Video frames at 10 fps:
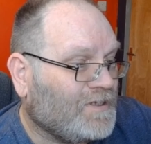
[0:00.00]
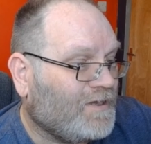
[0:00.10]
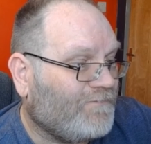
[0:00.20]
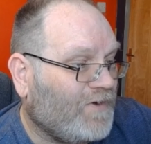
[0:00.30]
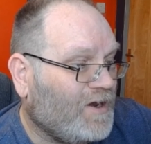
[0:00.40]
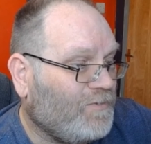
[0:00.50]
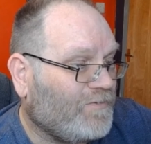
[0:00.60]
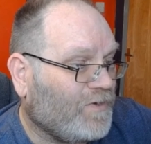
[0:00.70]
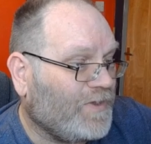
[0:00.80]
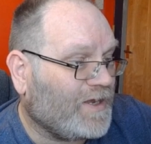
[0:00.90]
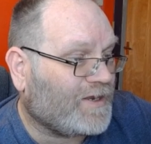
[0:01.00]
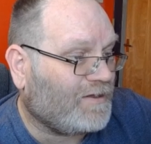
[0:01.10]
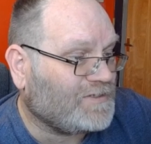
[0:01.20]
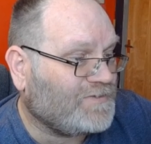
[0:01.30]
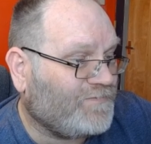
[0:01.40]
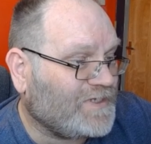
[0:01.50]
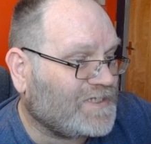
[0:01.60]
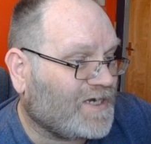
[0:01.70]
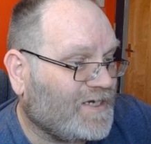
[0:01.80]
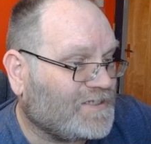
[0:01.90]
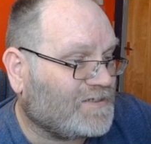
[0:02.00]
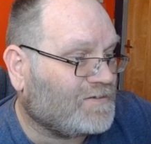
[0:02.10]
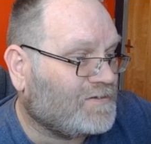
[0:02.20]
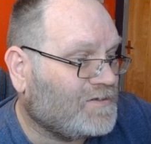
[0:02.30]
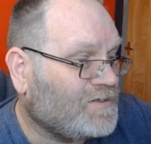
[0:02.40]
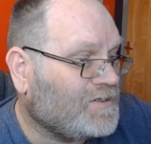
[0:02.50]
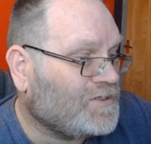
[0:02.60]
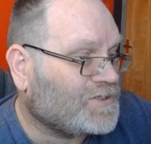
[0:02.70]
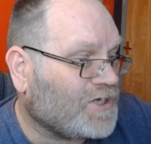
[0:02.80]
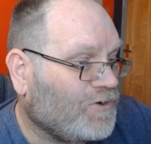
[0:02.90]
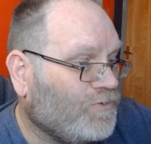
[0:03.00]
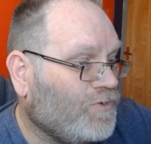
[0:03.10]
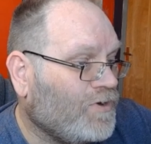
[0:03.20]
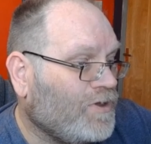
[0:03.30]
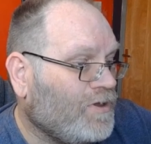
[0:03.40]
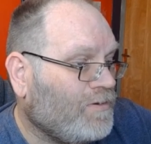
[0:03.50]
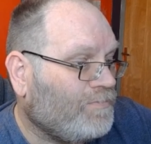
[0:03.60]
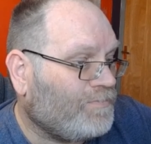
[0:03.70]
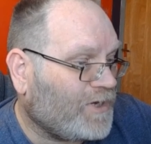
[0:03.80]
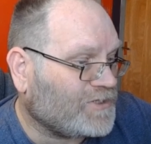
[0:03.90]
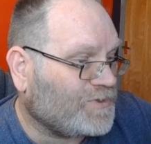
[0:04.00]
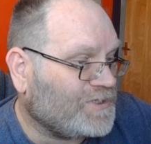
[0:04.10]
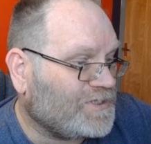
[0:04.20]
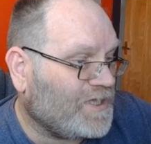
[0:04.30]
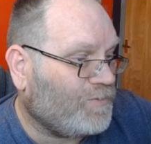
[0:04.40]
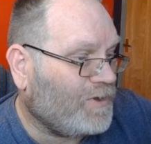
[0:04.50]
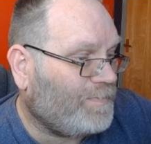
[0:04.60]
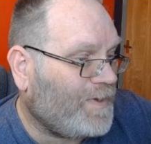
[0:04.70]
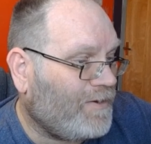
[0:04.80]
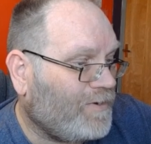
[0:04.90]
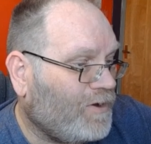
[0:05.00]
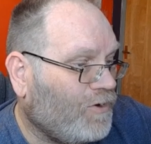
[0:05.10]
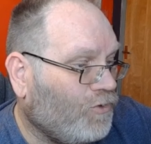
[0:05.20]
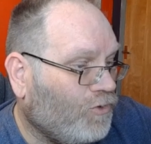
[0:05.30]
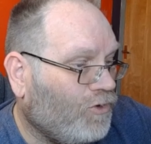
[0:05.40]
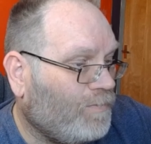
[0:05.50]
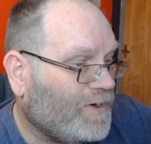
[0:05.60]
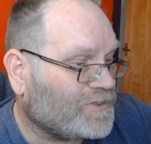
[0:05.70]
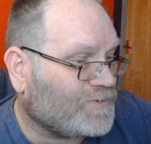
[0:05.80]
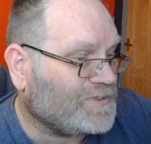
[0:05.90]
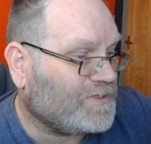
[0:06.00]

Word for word: And finally, we've got the occult investigator. So, plus one to their willpower, or plus one to